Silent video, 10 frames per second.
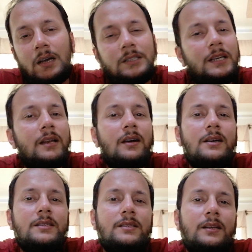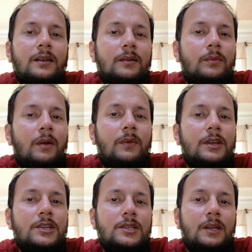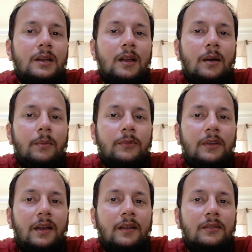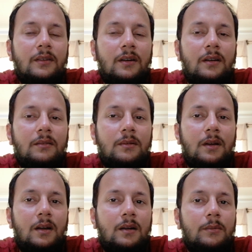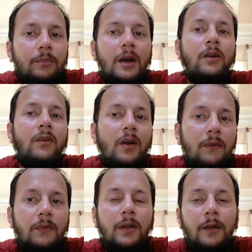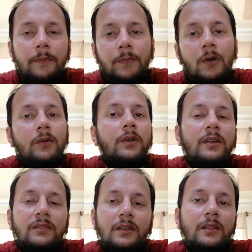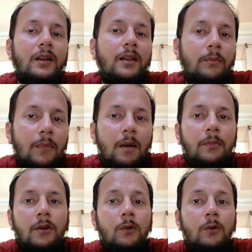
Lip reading: Jada's revelation comes as her biography, or you can say that a memoir,